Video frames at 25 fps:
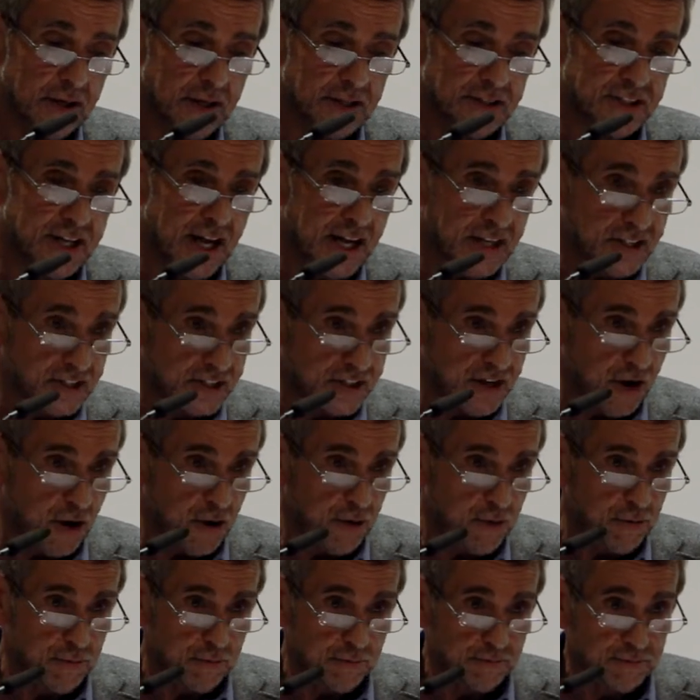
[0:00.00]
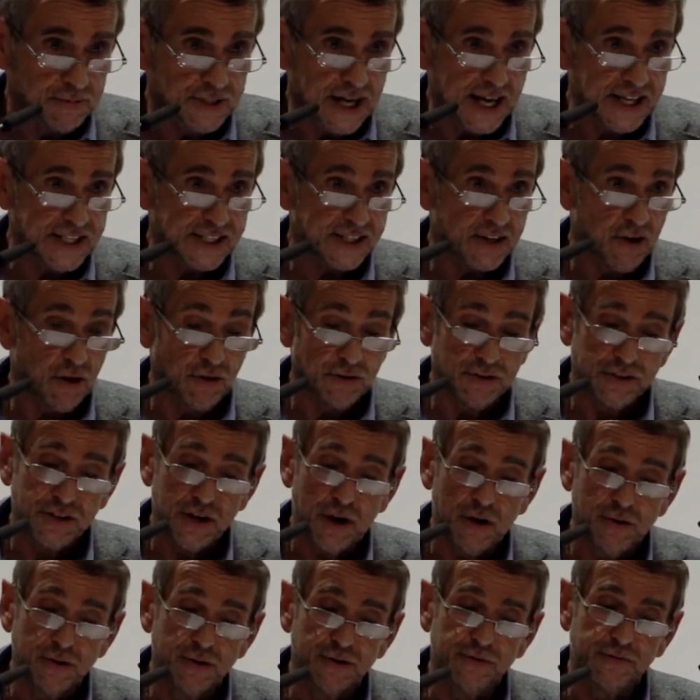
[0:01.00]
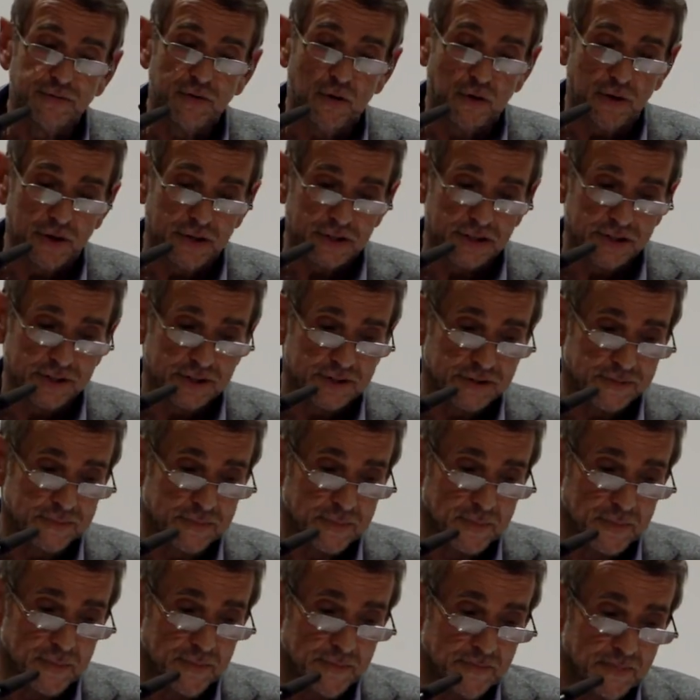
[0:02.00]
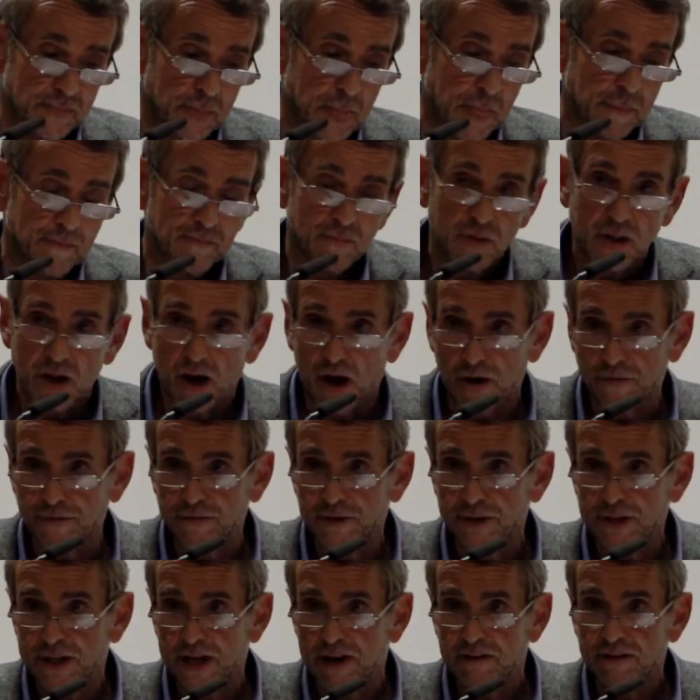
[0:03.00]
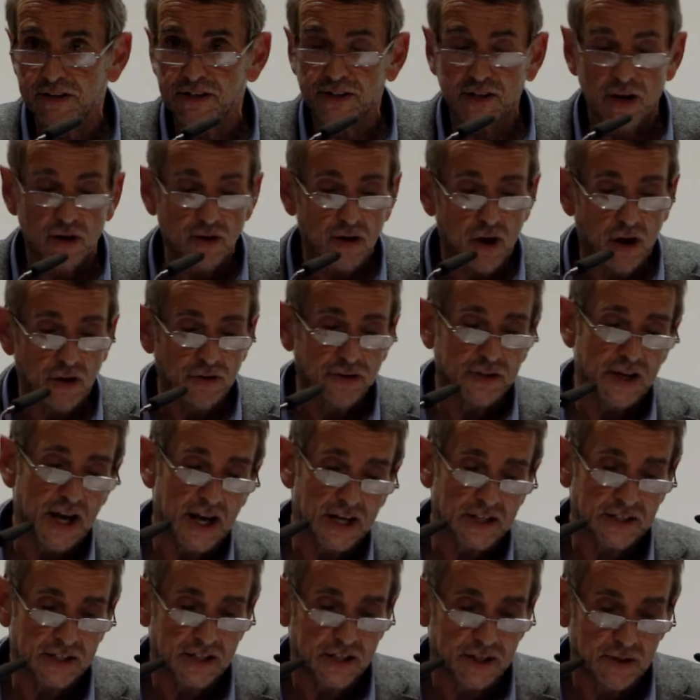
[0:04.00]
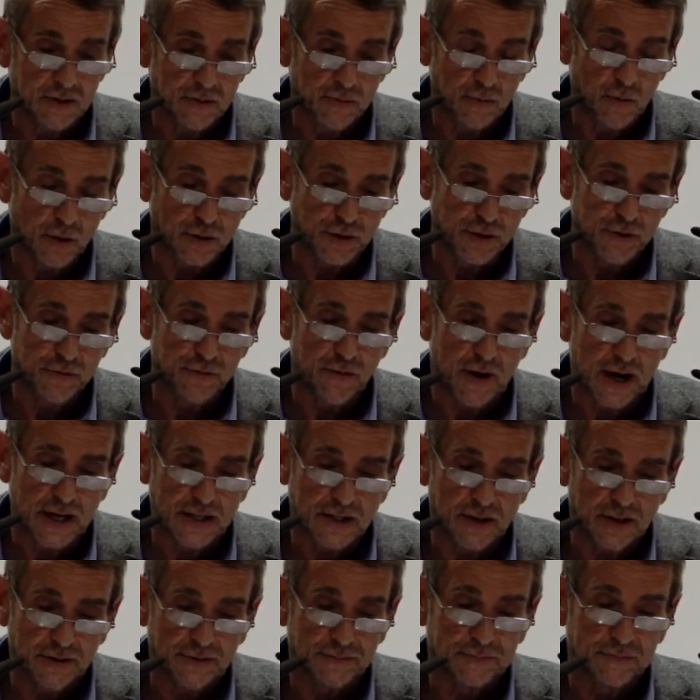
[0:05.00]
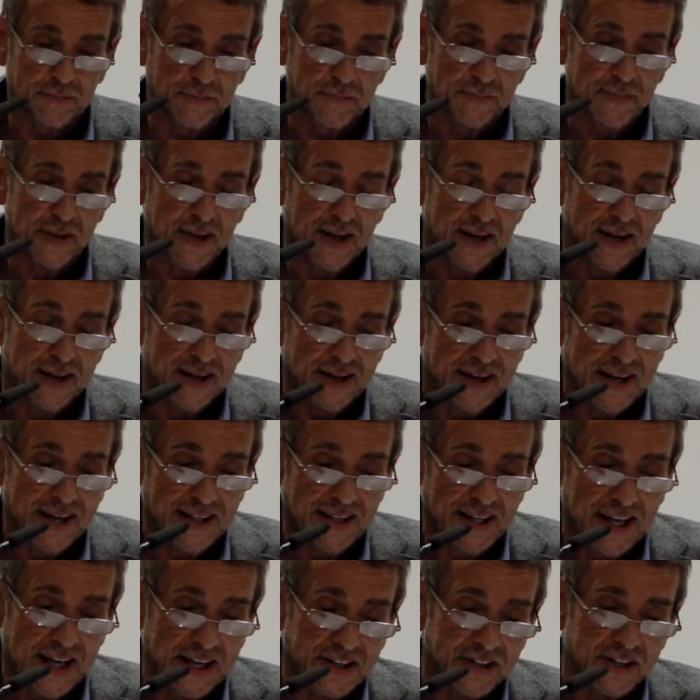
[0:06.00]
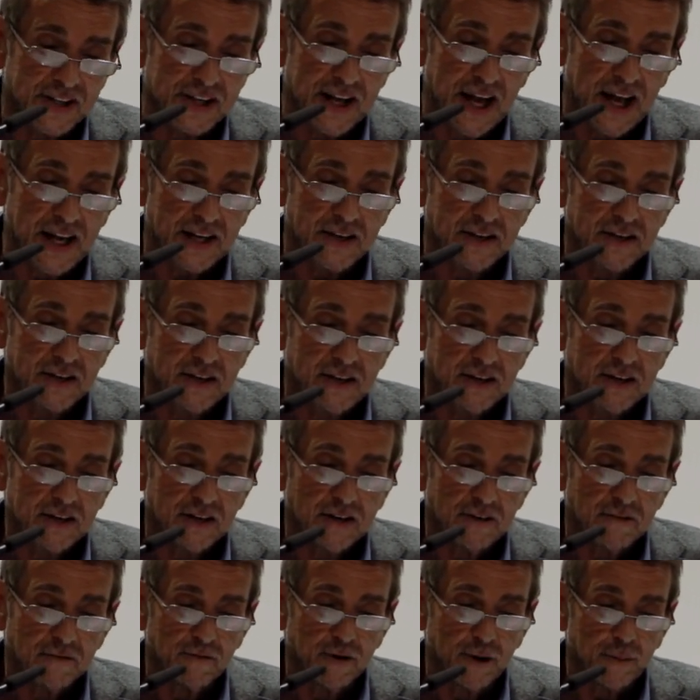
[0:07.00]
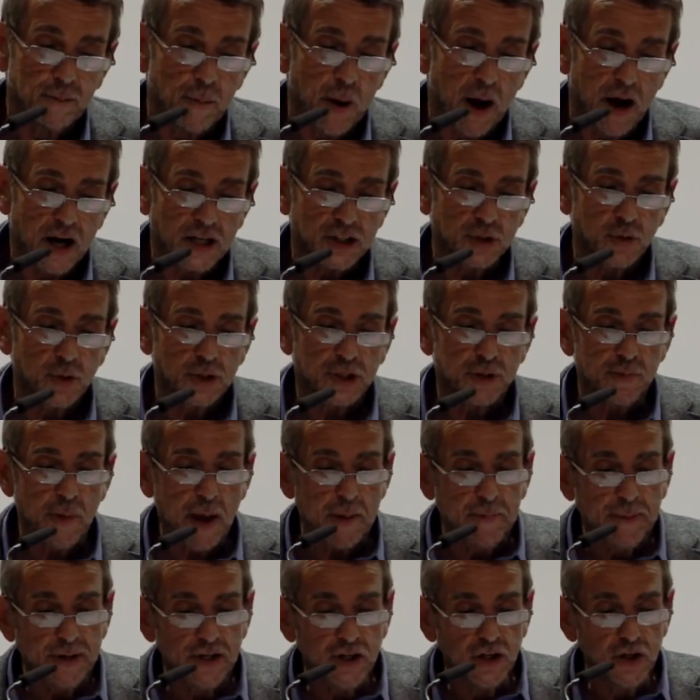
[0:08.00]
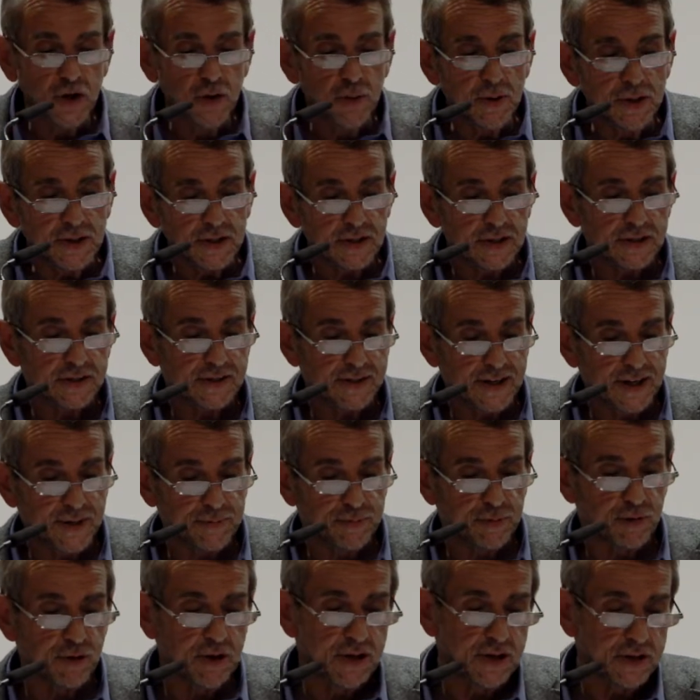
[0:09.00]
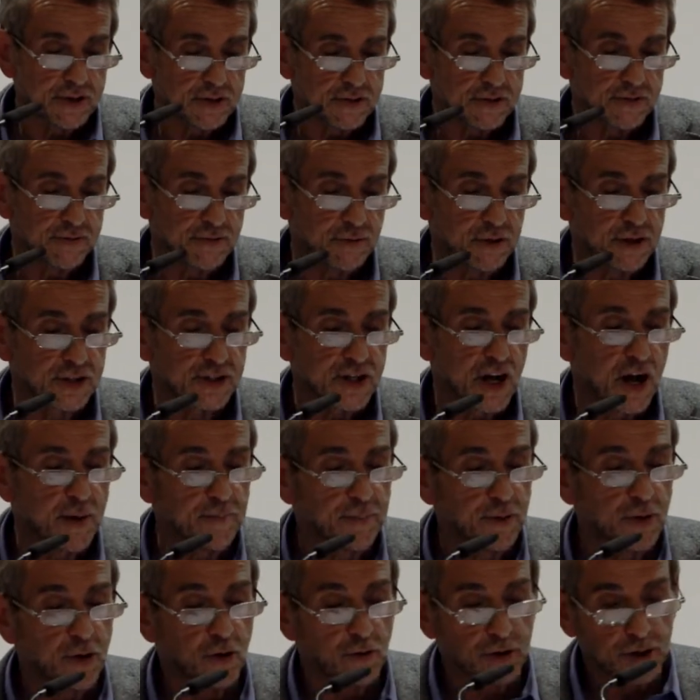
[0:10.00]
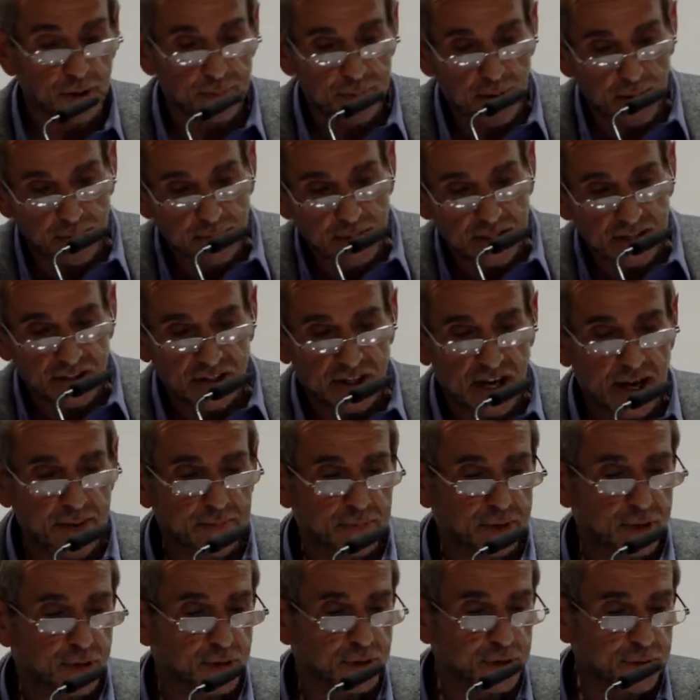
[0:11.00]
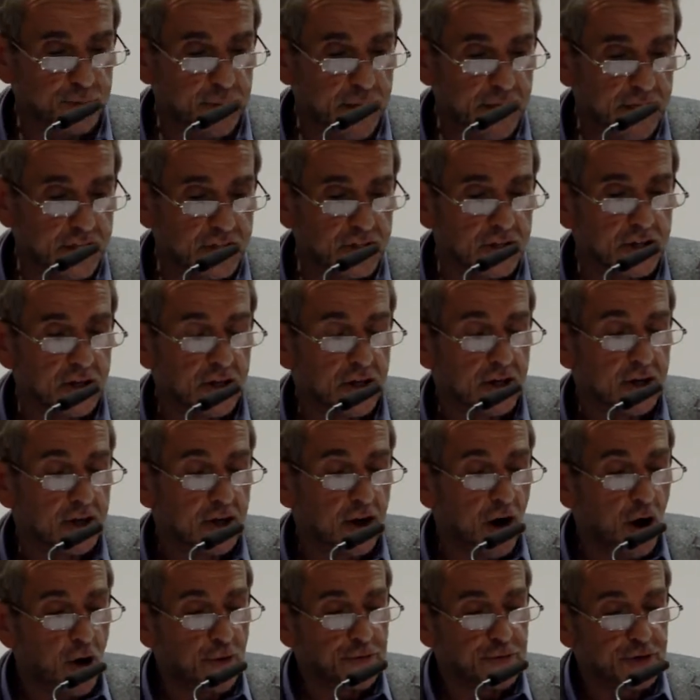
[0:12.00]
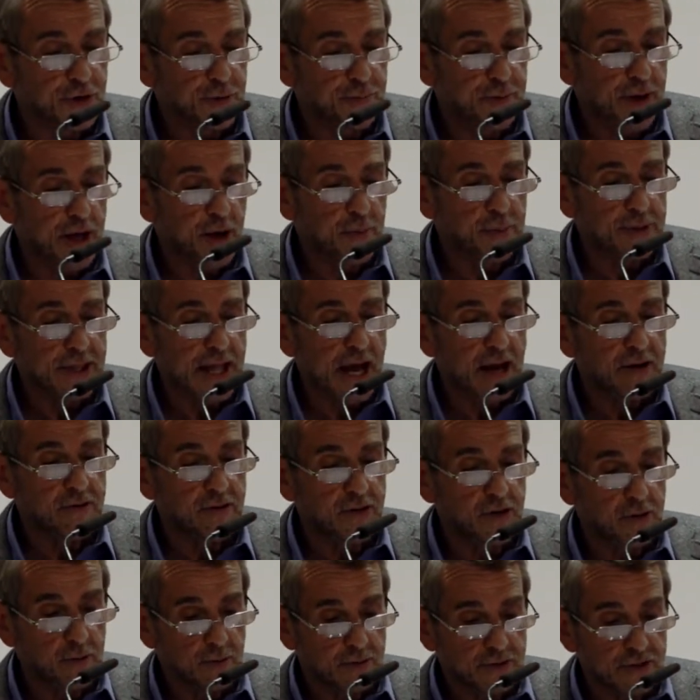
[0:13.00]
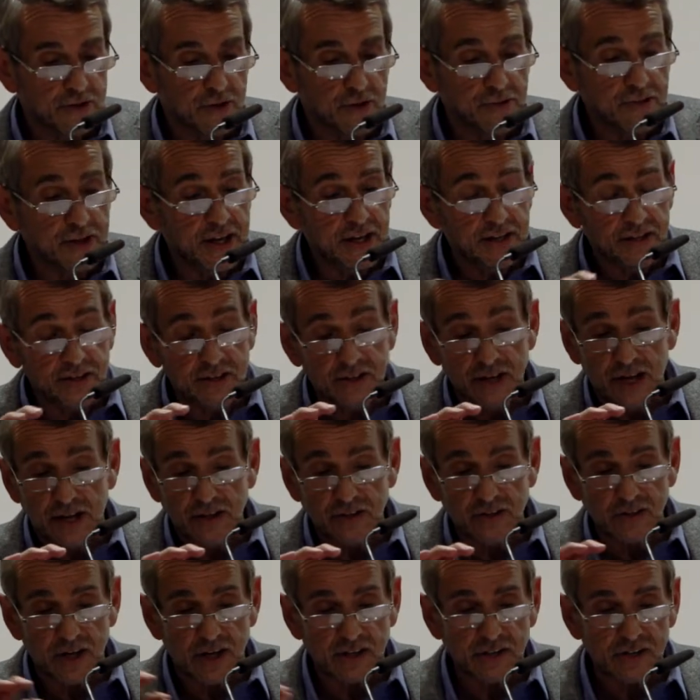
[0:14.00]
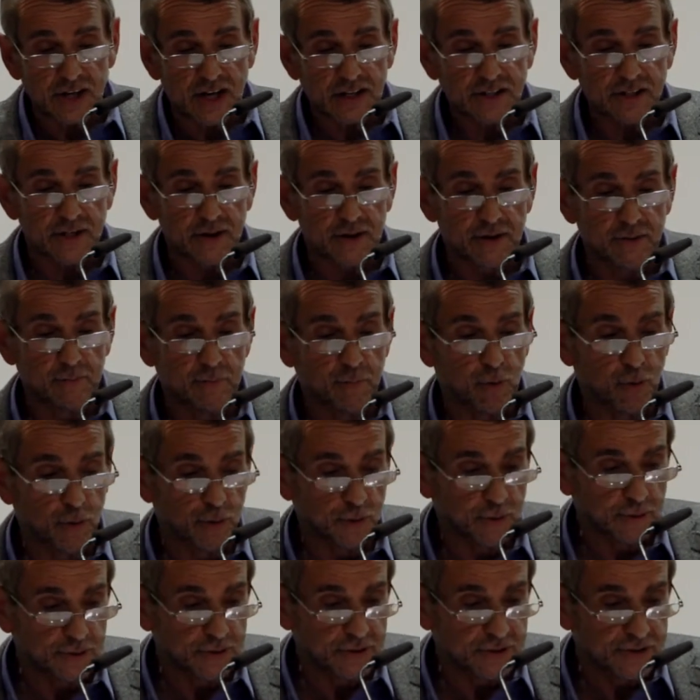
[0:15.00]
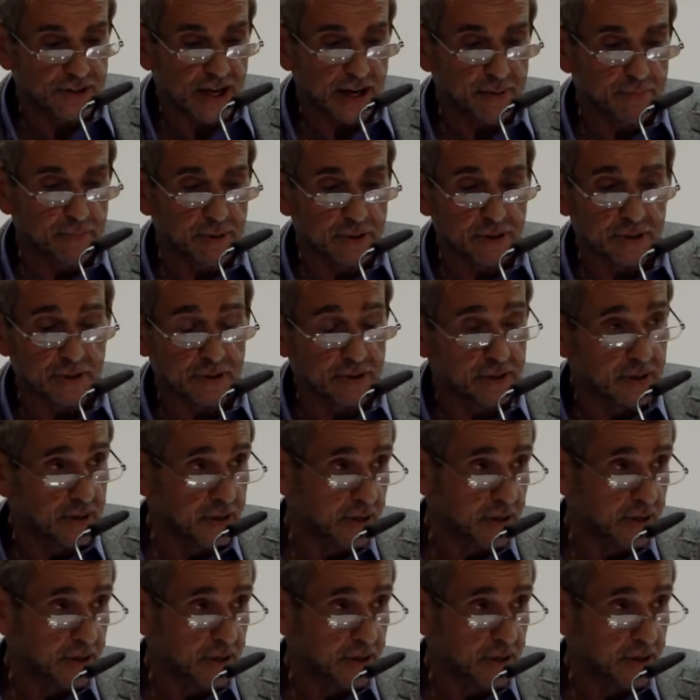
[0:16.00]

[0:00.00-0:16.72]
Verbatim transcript: contains no data on tone of voice. Often there is no context in what you find on in the internet. Remarks which may be nuanced in print, for example, or in a public statement or speech, often appear without nuance on the internet just as a bald statement.